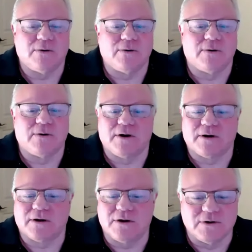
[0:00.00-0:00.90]

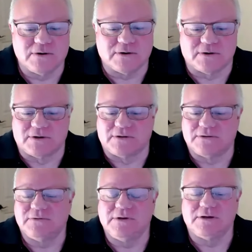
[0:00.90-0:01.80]
or
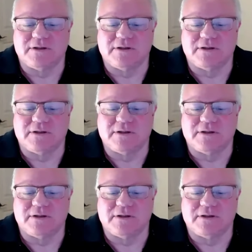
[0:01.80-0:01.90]
Google? You